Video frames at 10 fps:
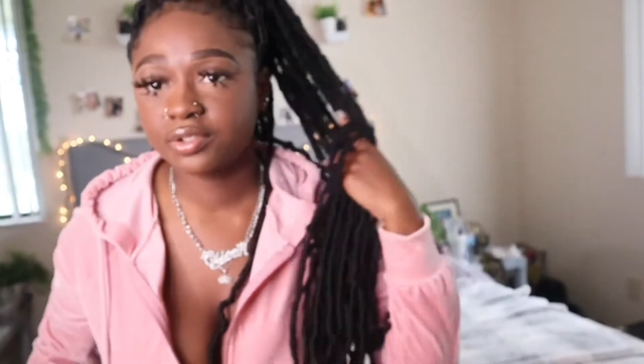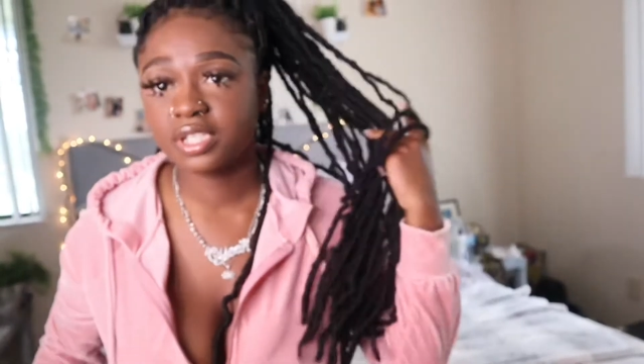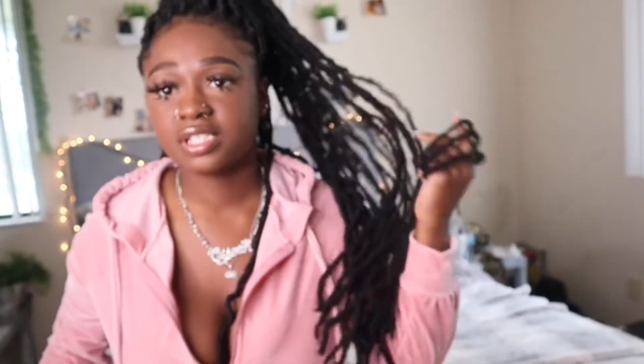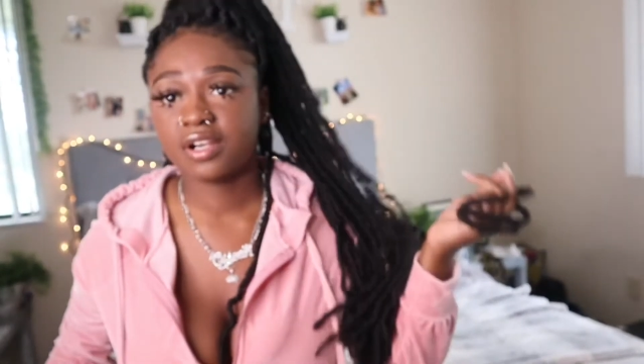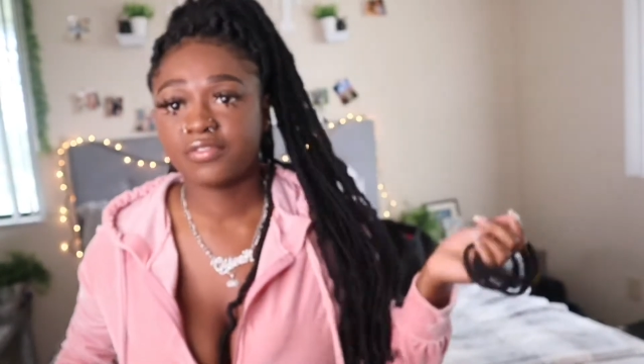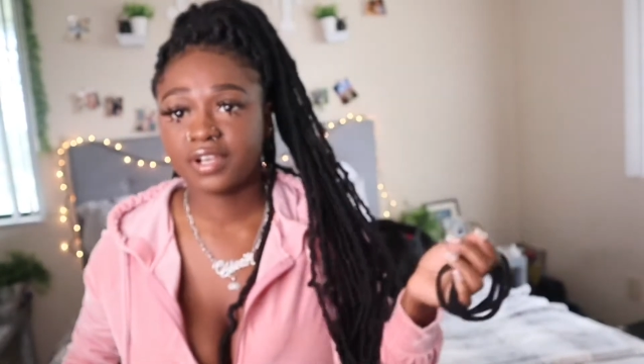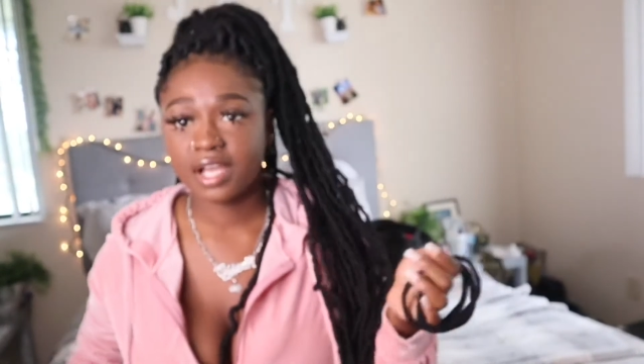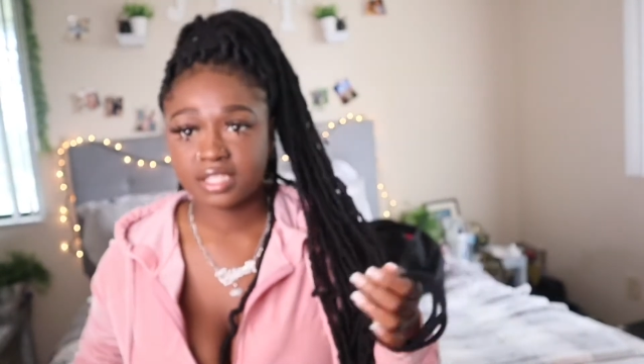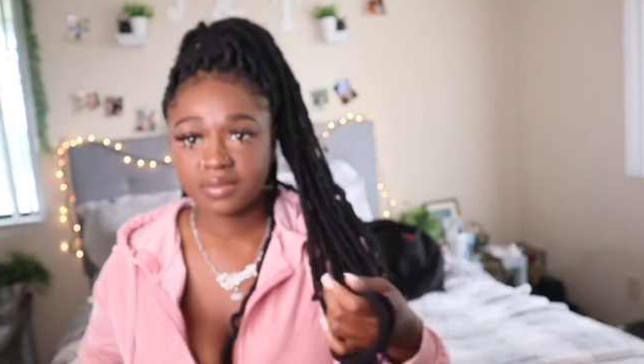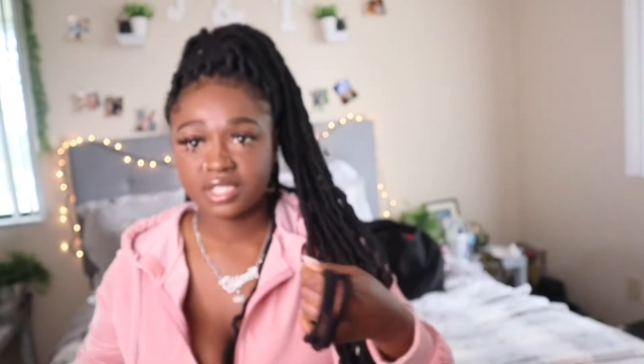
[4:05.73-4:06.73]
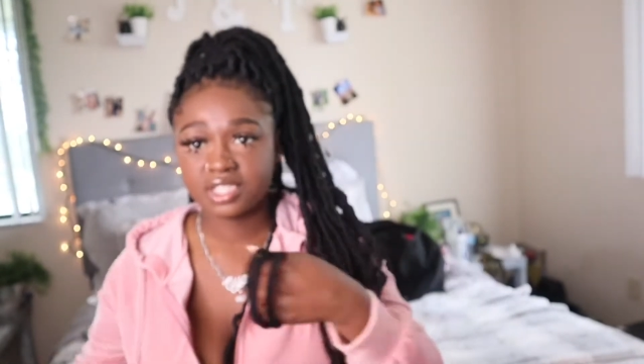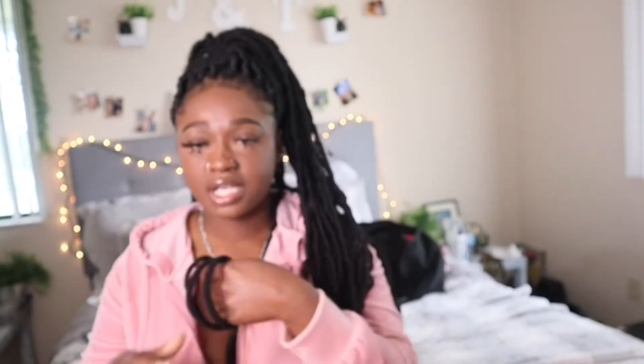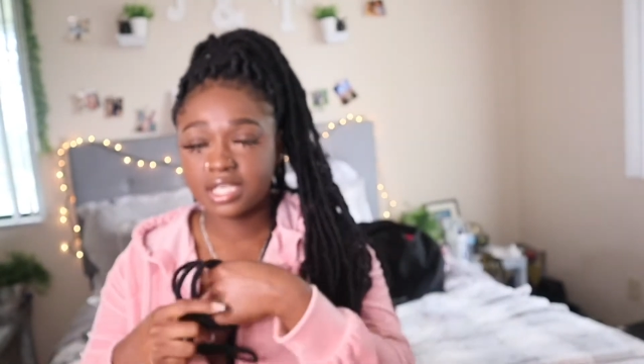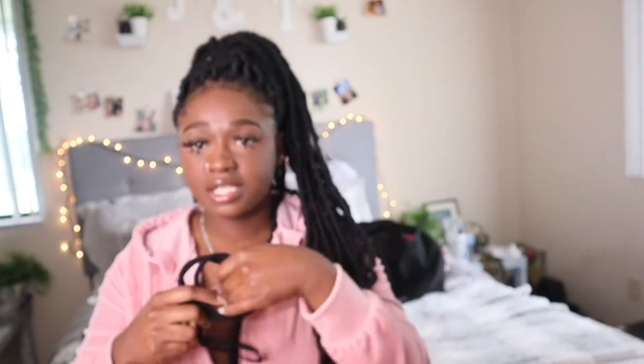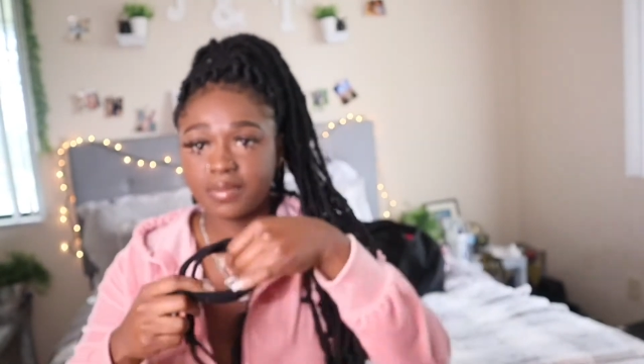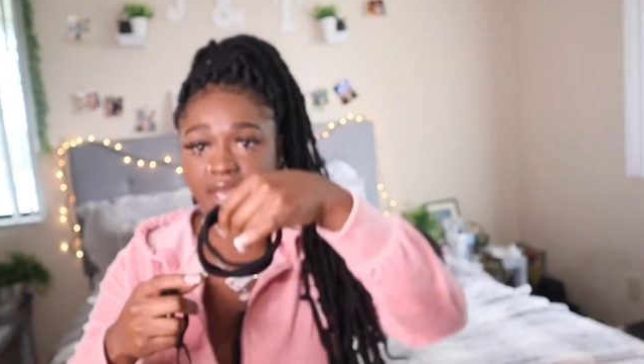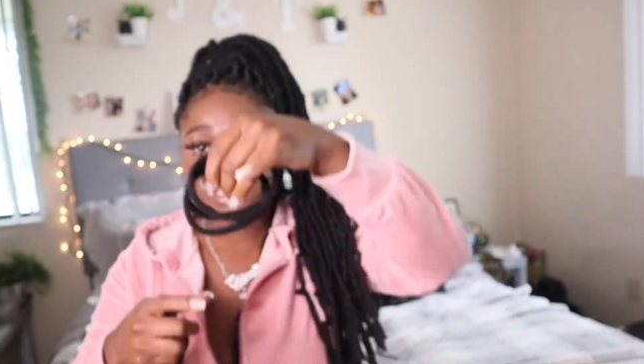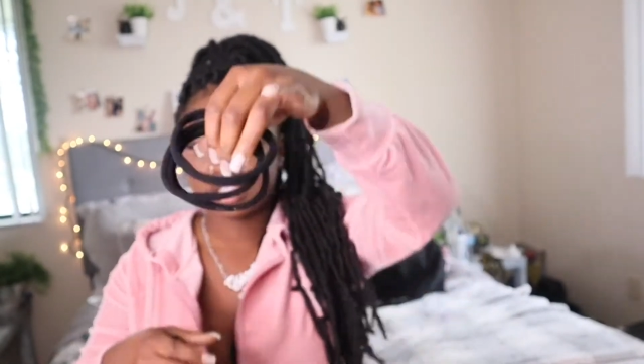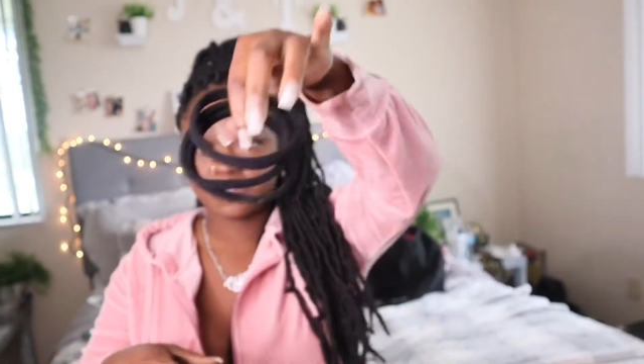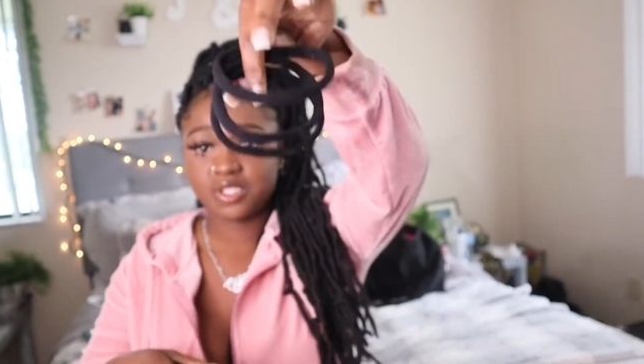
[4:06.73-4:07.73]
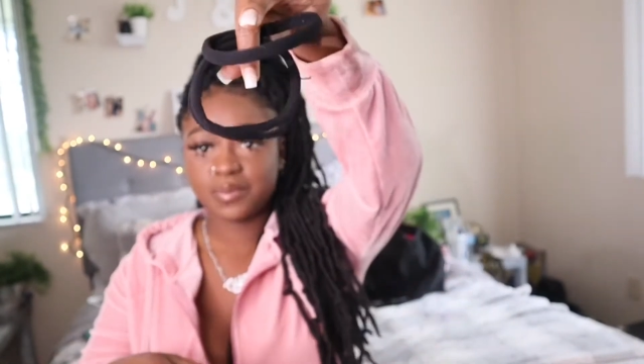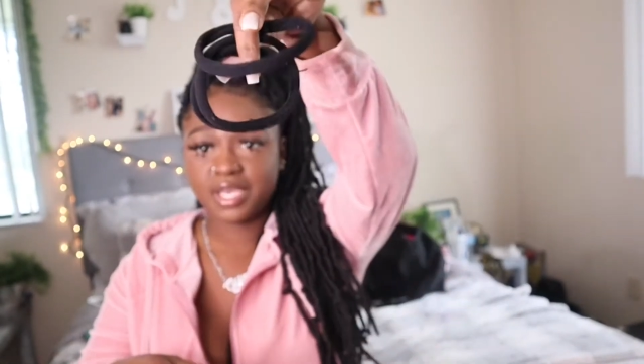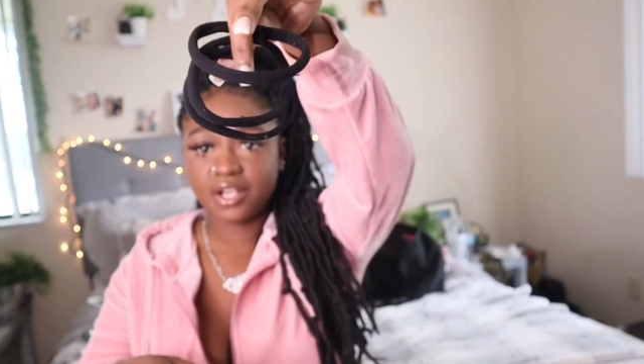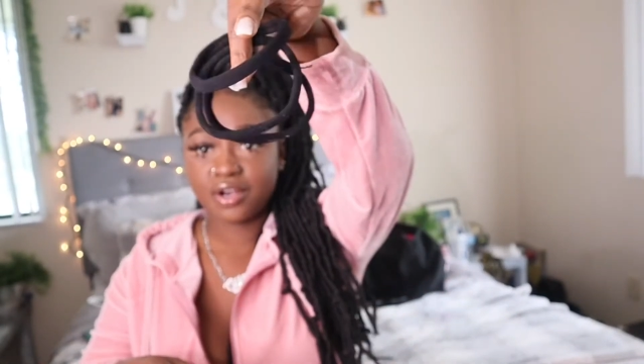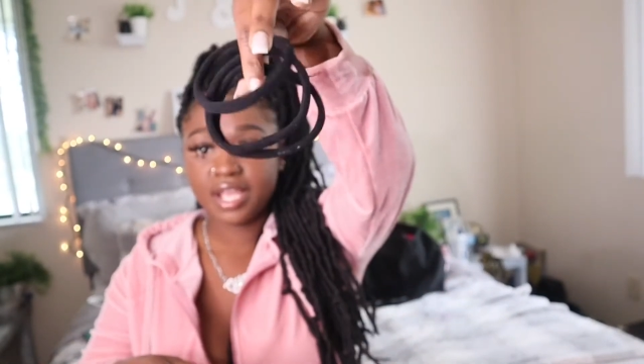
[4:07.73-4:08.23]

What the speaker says: things that I forgot to mention. I did pack some spare